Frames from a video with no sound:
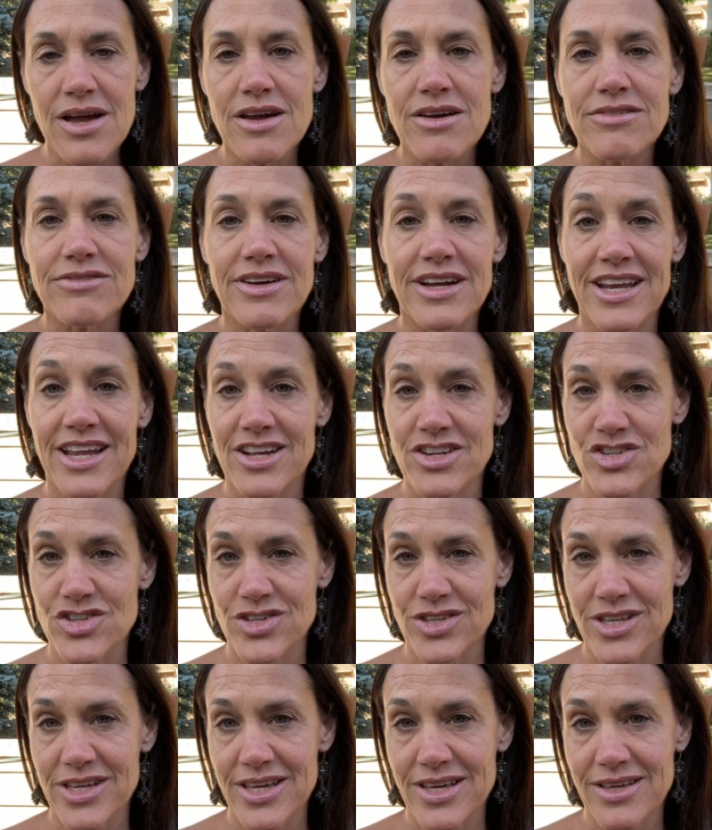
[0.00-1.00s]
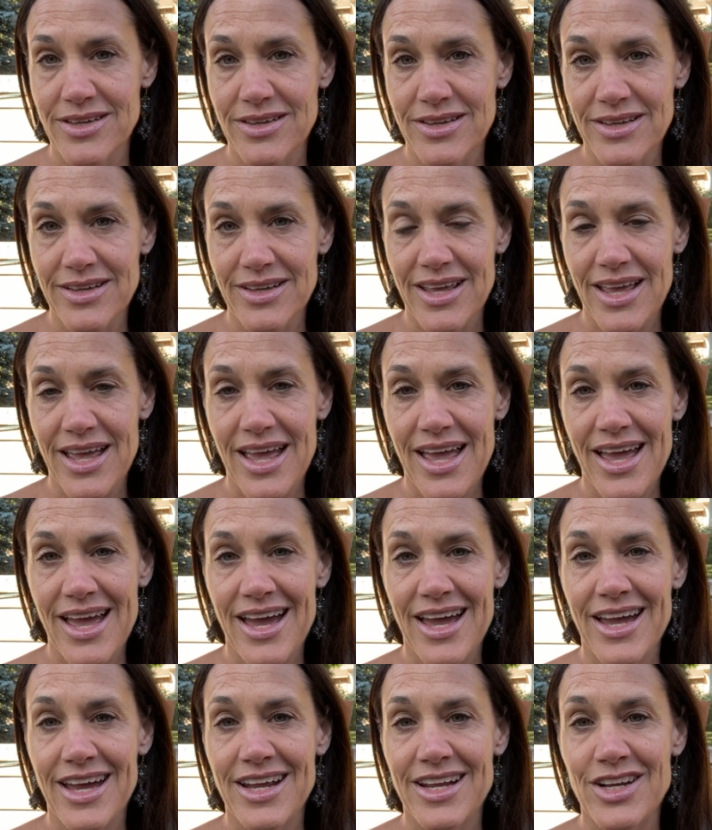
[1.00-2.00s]
financially
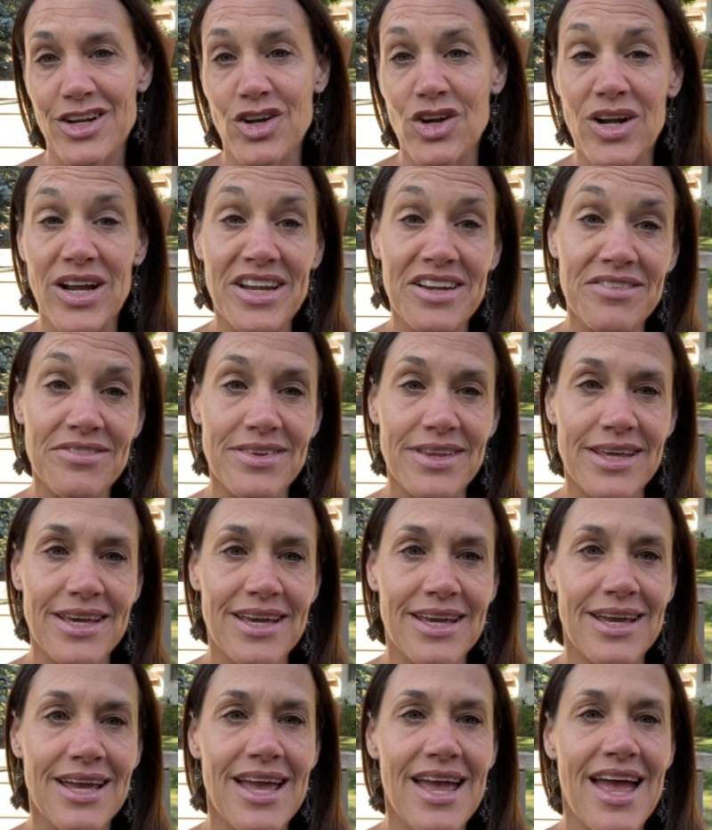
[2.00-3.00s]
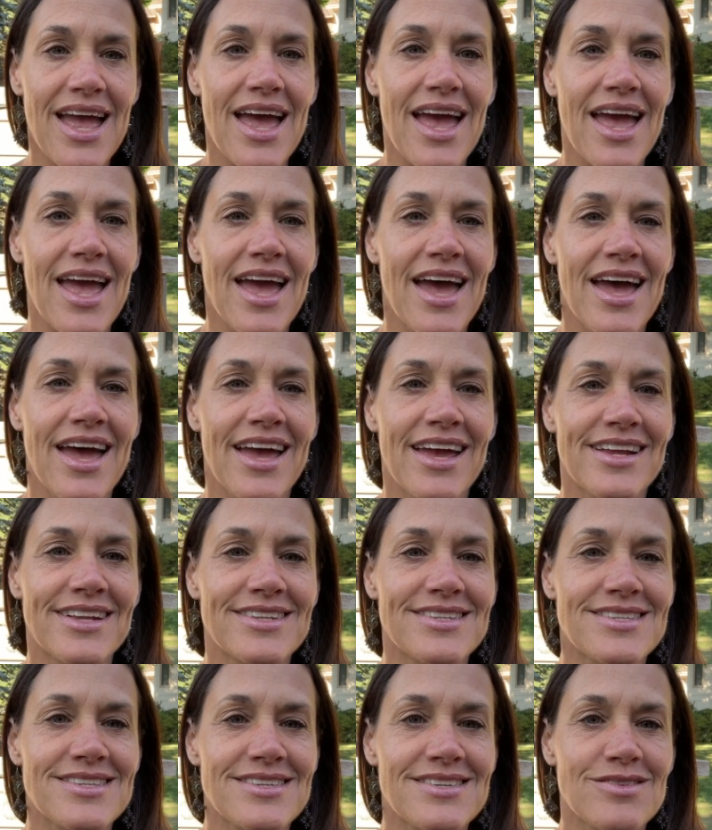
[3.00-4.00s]
and creatively,
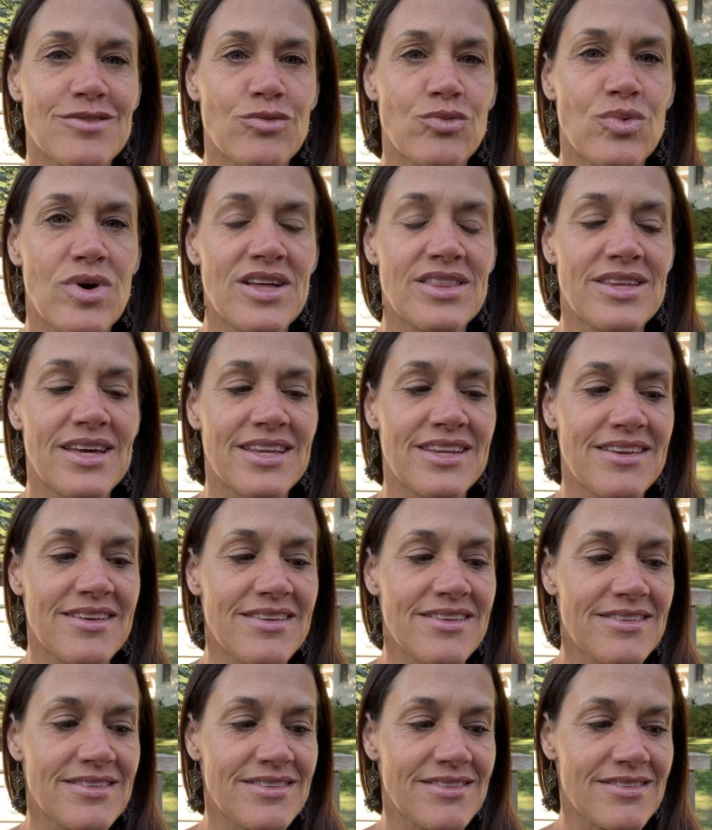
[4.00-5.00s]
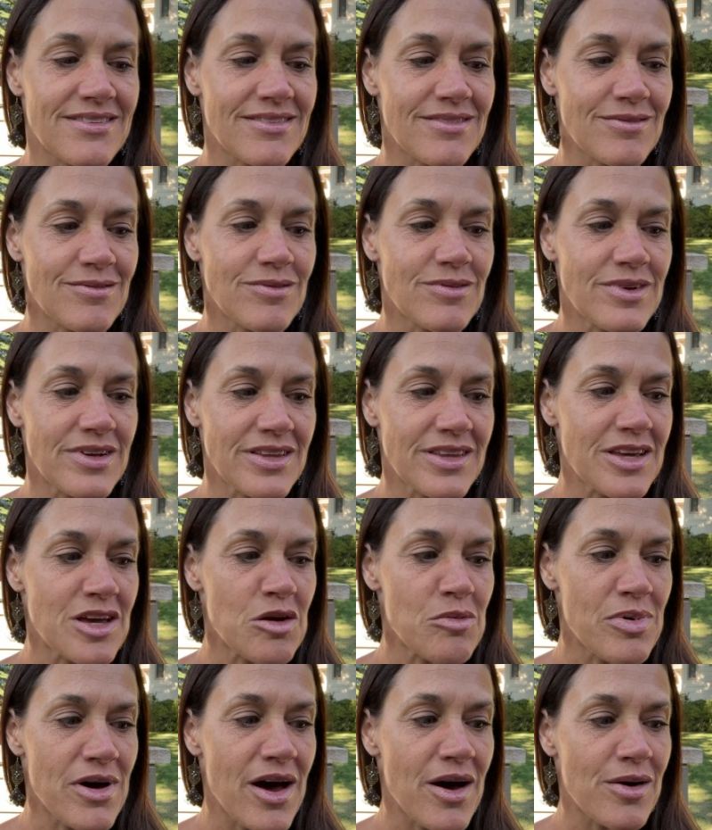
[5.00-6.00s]
and one that is really
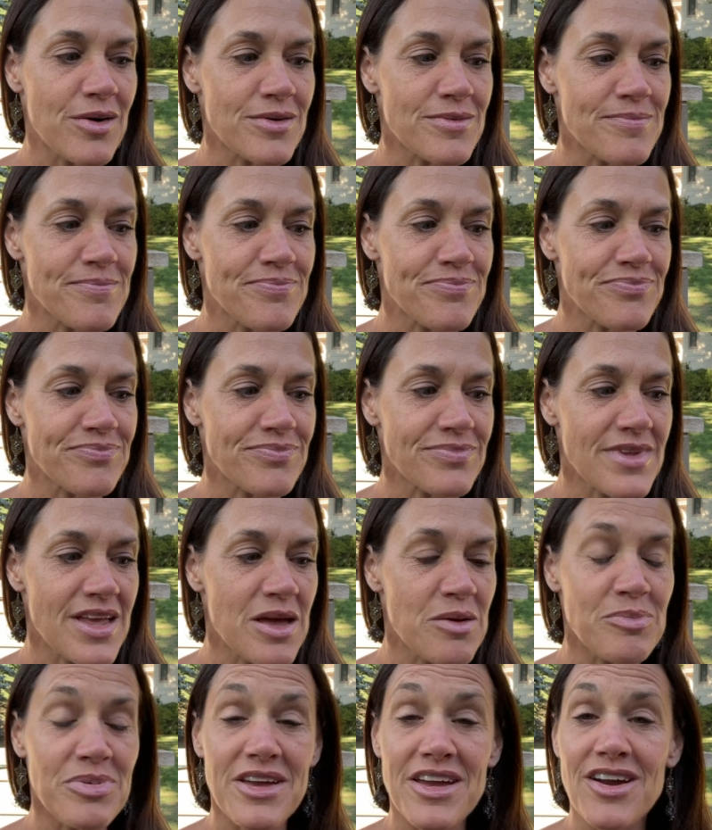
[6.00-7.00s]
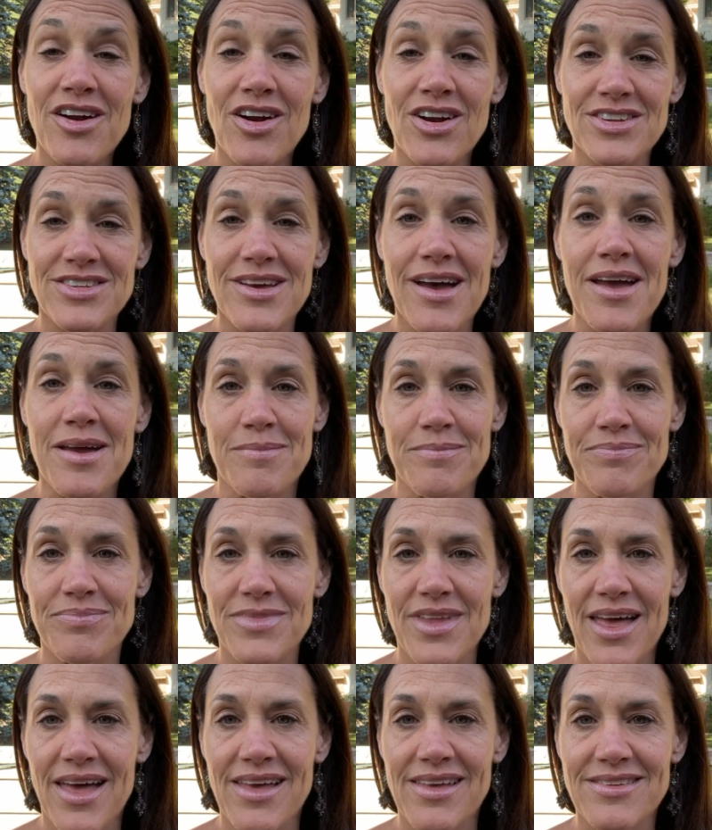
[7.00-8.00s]
about it being our time
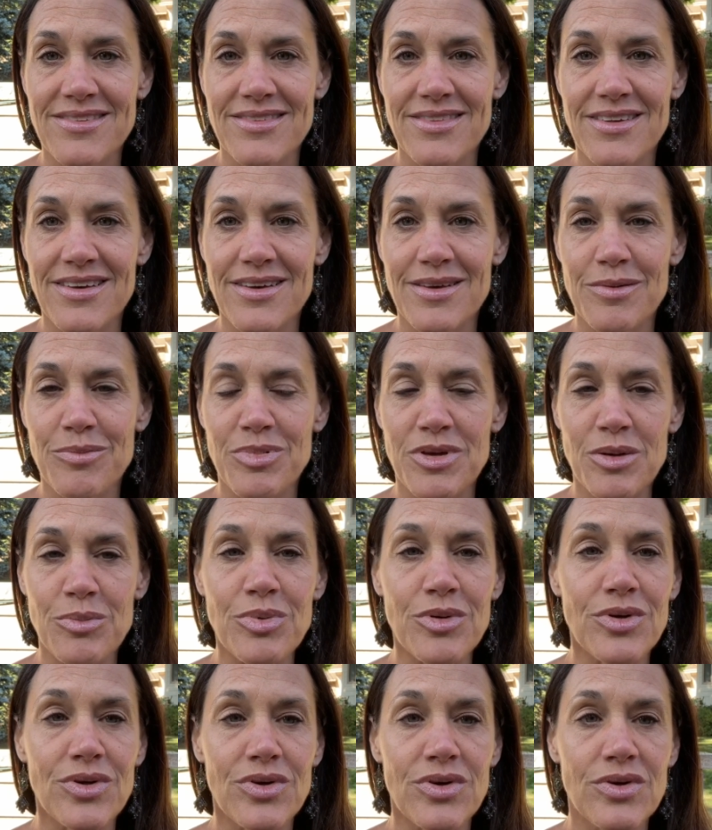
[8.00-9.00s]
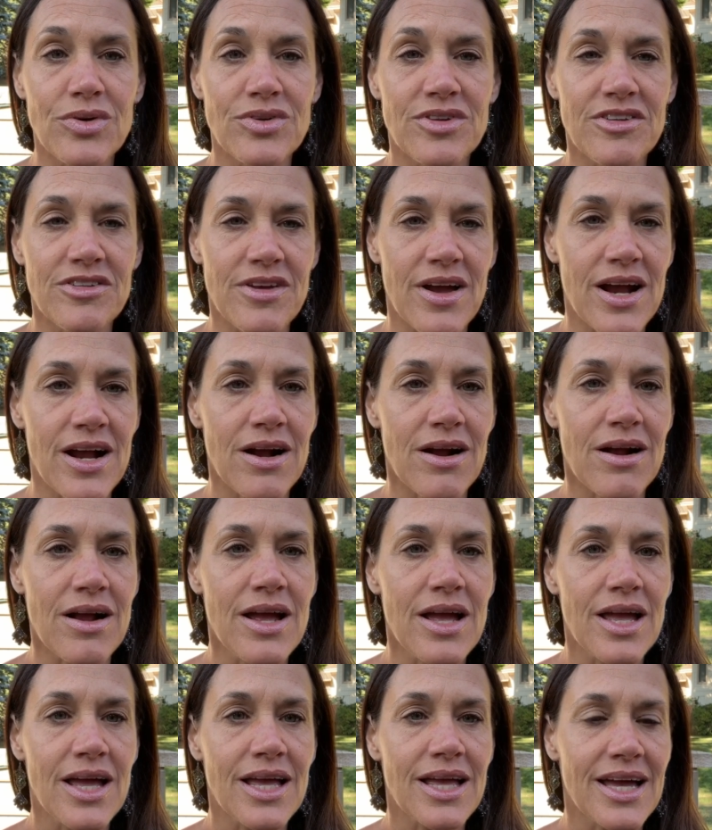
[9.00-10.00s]
as the people who desire
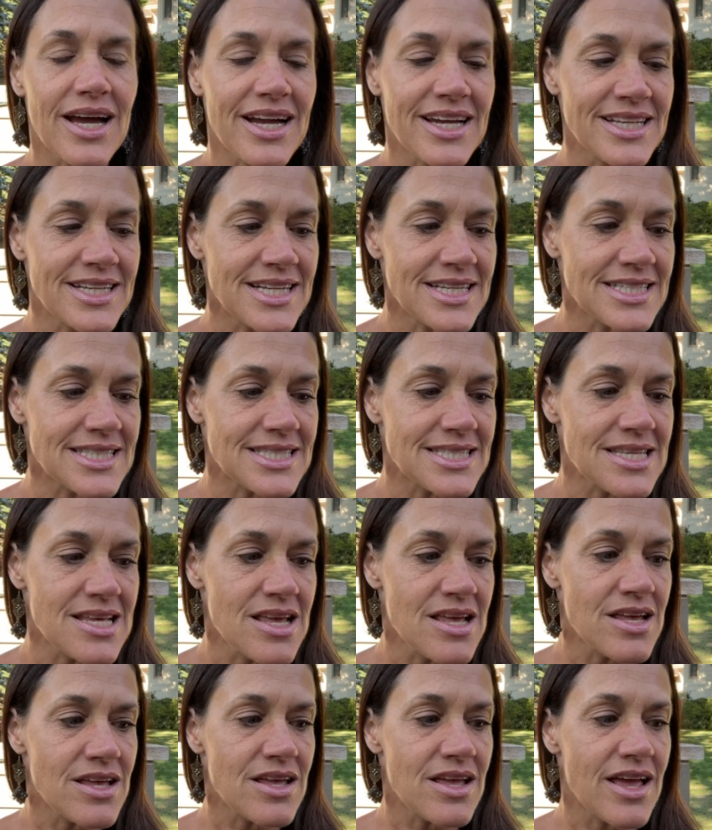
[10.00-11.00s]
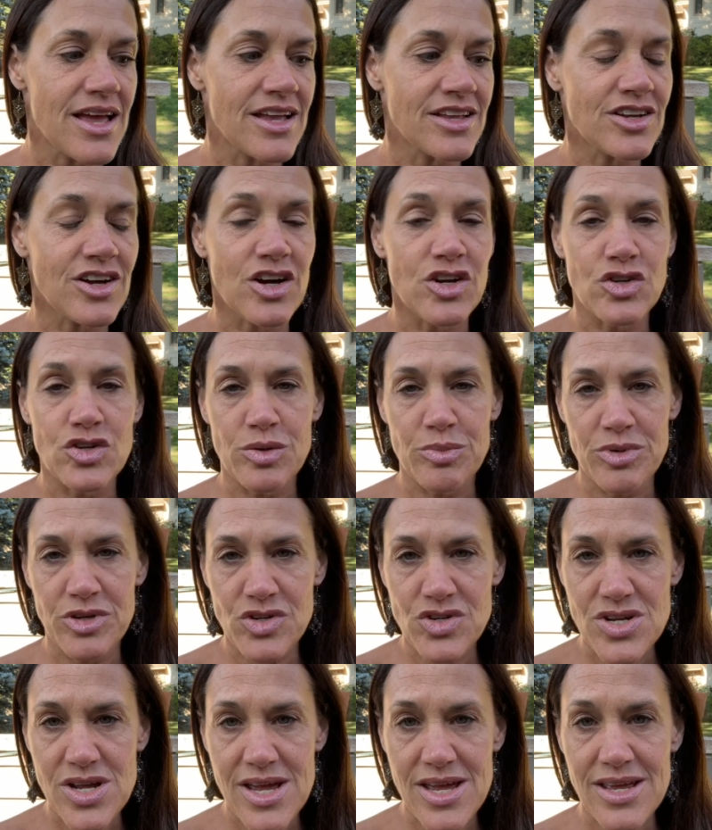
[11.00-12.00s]
kindness and
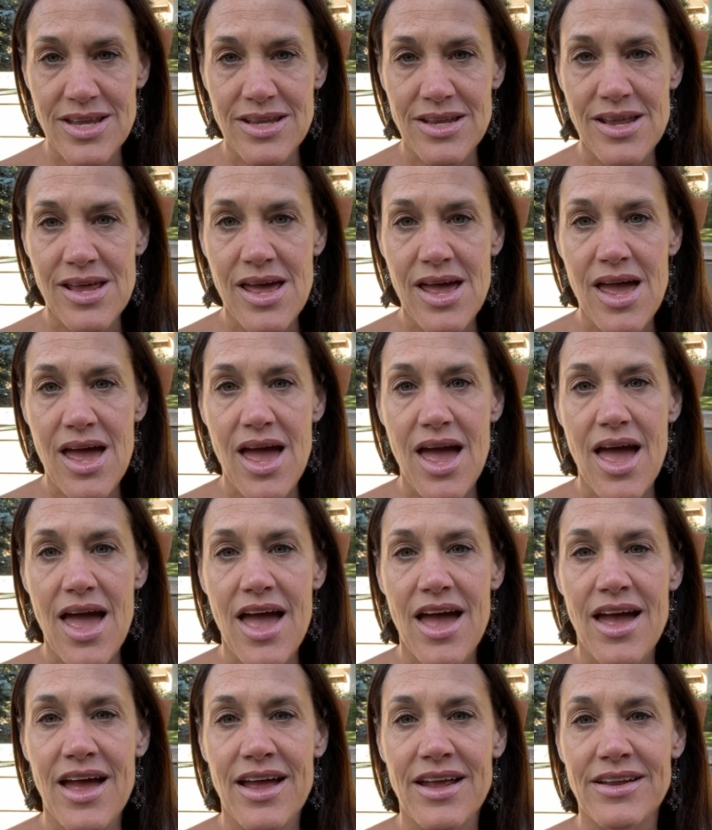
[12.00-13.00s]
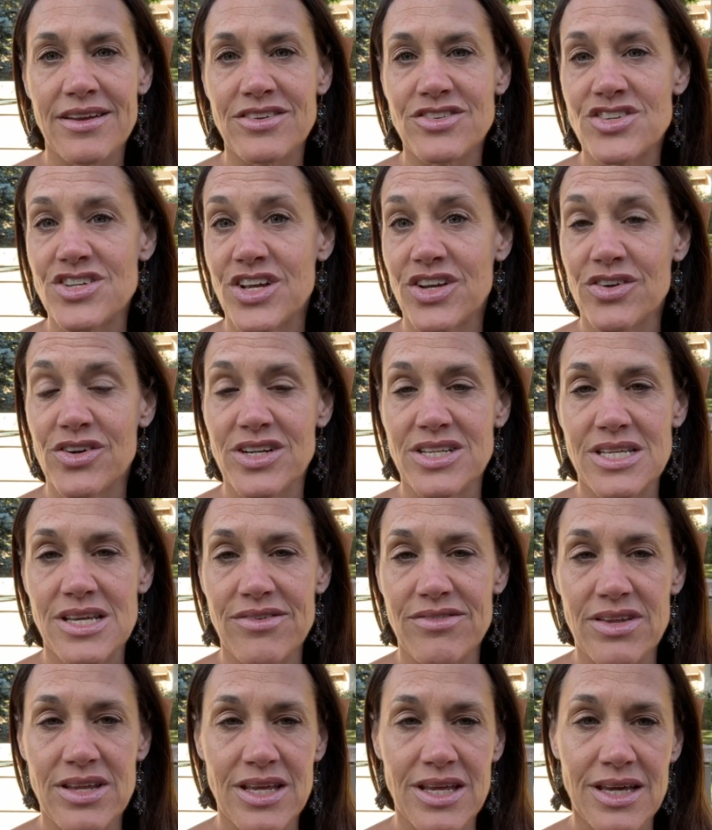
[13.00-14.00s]
contribution and
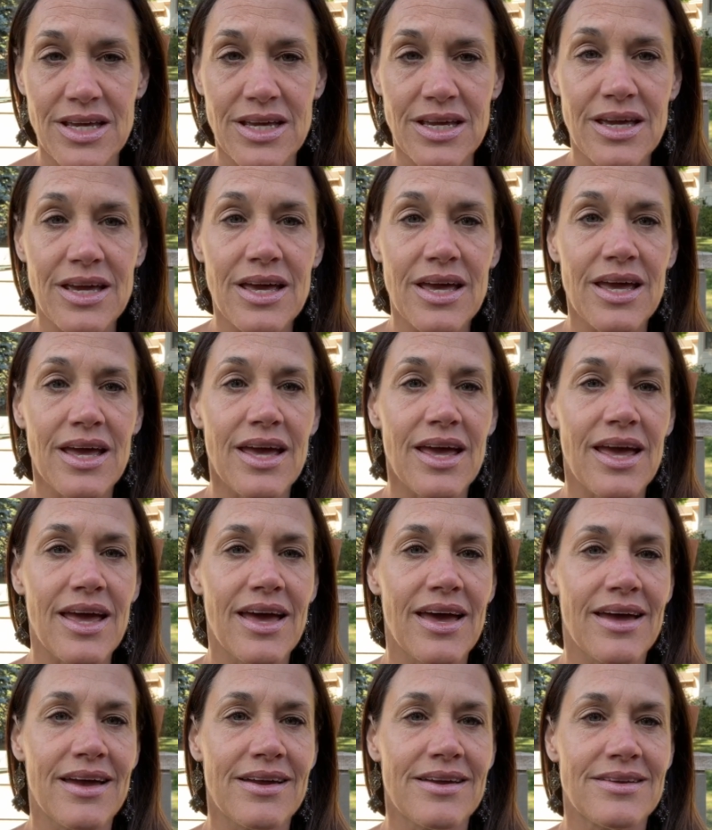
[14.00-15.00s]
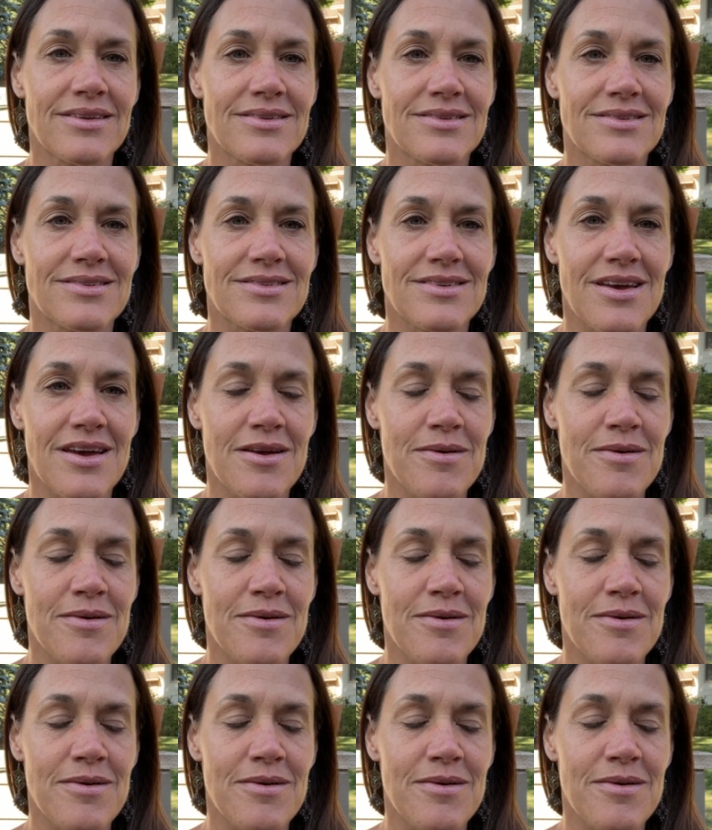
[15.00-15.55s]
generativity and